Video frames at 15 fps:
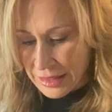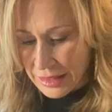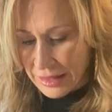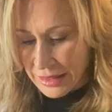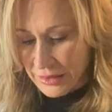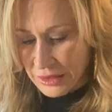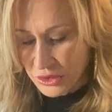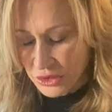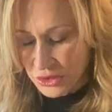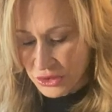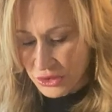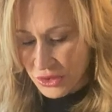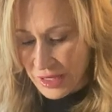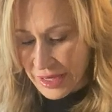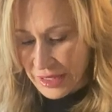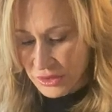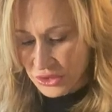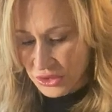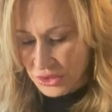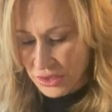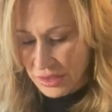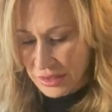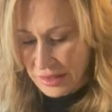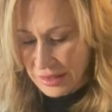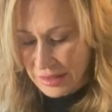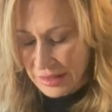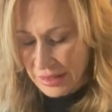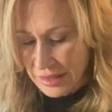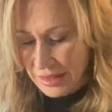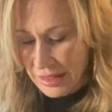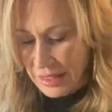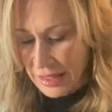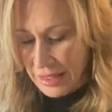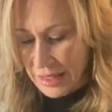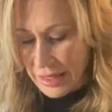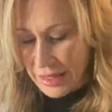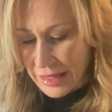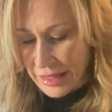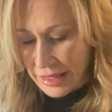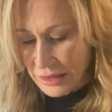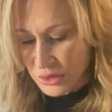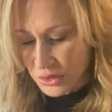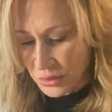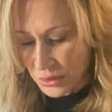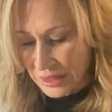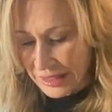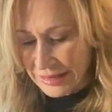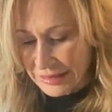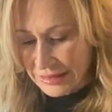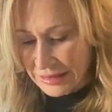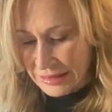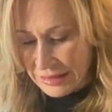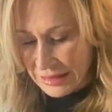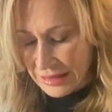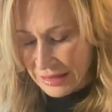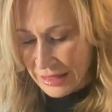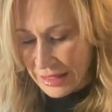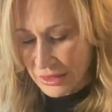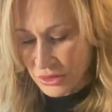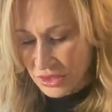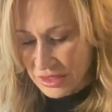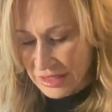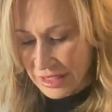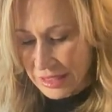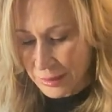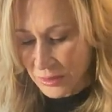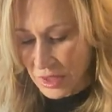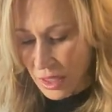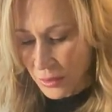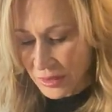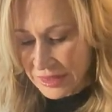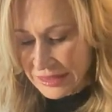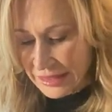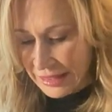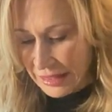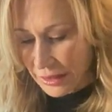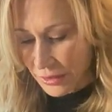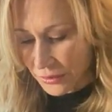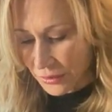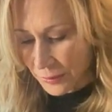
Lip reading: And then stretch and twist and just keep going down.